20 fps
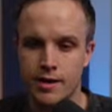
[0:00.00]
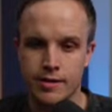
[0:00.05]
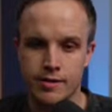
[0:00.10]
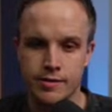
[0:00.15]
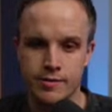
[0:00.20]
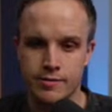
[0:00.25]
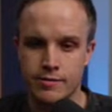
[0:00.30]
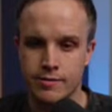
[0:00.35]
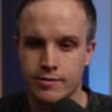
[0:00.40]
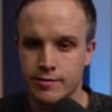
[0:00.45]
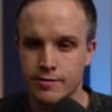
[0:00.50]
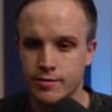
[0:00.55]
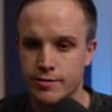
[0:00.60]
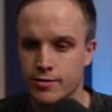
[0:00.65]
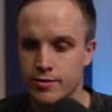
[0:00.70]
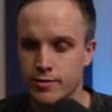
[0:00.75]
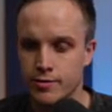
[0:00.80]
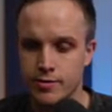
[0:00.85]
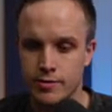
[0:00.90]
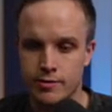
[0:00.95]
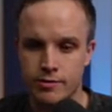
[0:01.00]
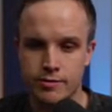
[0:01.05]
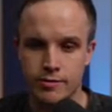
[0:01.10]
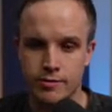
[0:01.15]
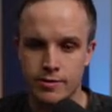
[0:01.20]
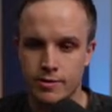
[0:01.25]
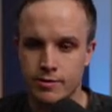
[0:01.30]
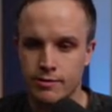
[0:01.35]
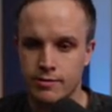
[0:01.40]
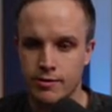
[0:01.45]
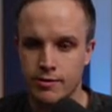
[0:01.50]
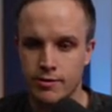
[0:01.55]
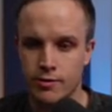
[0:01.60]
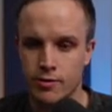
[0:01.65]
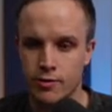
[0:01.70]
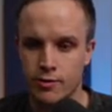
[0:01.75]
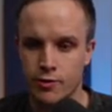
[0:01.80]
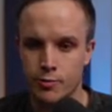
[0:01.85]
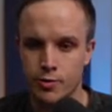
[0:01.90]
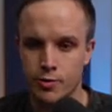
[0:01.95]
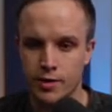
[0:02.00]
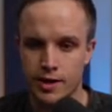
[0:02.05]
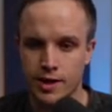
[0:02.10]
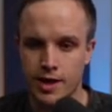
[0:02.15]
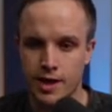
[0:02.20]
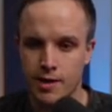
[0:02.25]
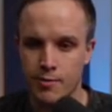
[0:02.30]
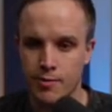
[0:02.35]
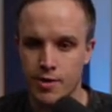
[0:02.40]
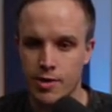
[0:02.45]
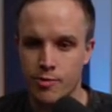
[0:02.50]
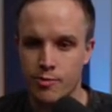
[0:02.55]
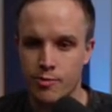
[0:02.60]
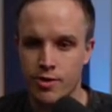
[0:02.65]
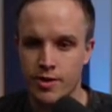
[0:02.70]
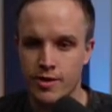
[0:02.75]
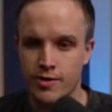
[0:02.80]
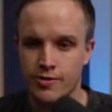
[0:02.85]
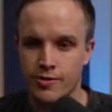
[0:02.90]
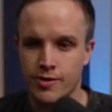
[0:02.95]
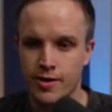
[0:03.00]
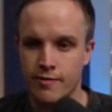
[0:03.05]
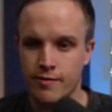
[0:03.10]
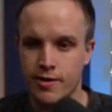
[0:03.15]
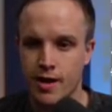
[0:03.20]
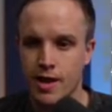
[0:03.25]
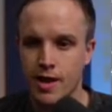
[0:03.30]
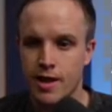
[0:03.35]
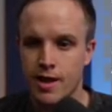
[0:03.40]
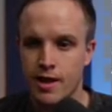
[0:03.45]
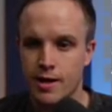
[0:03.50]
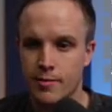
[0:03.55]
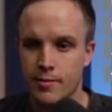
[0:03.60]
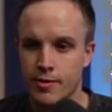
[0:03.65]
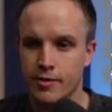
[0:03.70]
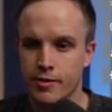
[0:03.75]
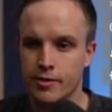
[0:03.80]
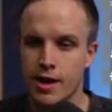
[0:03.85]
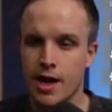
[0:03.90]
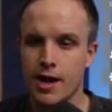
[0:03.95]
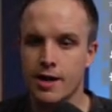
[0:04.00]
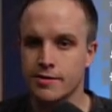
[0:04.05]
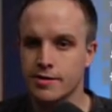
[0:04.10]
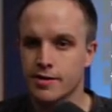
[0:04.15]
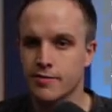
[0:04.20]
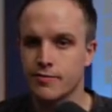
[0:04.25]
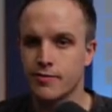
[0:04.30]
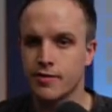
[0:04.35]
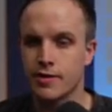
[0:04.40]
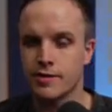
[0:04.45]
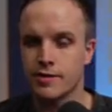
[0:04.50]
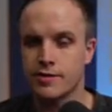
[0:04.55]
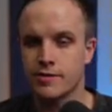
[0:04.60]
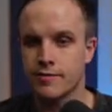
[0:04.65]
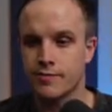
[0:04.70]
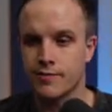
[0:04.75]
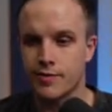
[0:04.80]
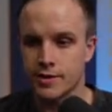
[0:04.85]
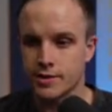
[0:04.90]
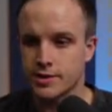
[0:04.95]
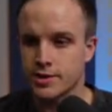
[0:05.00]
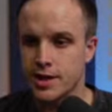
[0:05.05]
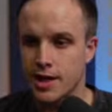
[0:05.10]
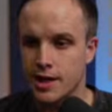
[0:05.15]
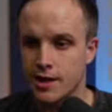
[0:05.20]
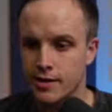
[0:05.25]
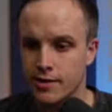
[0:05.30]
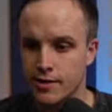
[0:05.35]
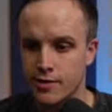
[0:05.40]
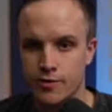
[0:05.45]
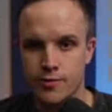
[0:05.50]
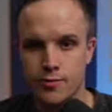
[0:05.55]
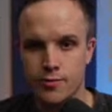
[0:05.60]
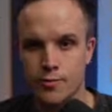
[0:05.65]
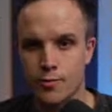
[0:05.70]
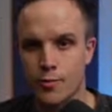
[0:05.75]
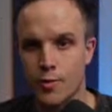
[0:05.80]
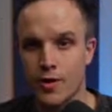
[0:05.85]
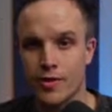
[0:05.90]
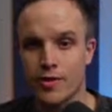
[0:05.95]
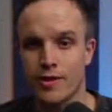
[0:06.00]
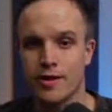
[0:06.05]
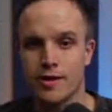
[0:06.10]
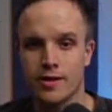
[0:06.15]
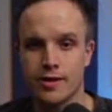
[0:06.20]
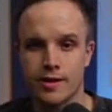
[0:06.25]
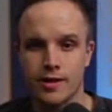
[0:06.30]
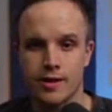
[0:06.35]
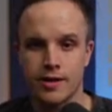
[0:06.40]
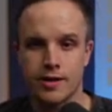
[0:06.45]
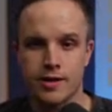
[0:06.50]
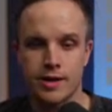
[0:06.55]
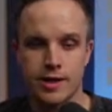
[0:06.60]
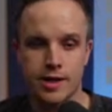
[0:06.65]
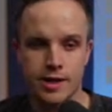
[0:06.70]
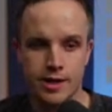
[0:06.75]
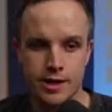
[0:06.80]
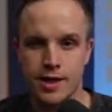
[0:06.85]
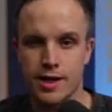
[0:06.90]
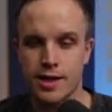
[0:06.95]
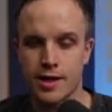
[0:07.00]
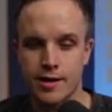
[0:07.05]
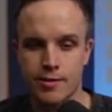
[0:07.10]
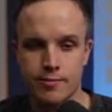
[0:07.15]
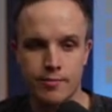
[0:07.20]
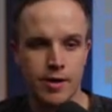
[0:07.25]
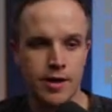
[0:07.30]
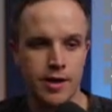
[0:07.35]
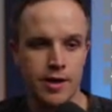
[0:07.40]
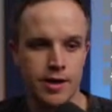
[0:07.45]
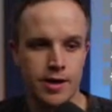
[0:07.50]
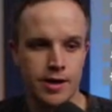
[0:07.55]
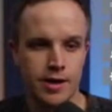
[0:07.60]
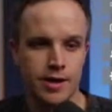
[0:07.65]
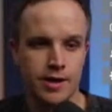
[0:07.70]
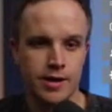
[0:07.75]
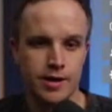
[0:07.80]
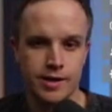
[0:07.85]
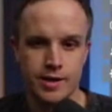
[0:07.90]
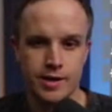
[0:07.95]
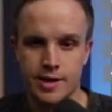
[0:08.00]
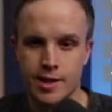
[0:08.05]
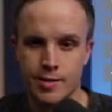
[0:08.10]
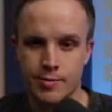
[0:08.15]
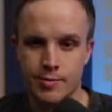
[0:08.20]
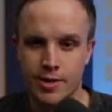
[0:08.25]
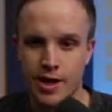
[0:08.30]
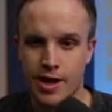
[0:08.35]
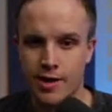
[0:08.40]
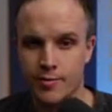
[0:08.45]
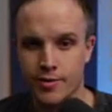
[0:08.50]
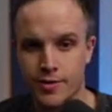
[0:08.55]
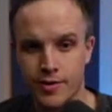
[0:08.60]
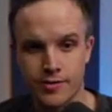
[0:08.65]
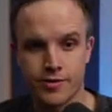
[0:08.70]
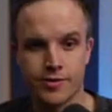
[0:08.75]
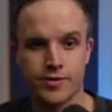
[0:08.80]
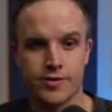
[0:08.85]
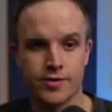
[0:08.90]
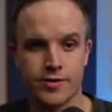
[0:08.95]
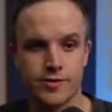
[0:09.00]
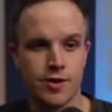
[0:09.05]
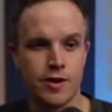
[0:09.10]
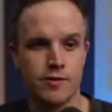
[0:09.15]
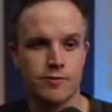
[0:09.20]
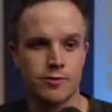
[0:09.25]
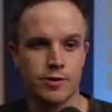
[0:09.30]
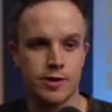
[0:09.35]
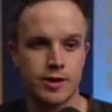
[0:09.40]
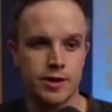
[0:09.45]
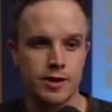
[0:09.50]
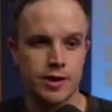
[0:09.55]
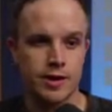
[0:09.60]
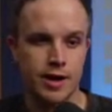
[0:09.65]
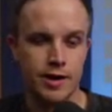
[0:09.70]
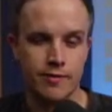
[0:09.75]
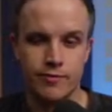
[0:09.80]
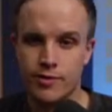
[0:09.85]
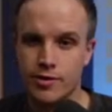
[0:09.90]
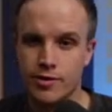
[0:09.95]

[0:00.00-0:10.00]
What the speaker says: I could do a little split cam A/B stuff. I mean, a lot of different functionalities within Ecamm. Ecamm Live, but this is the software I've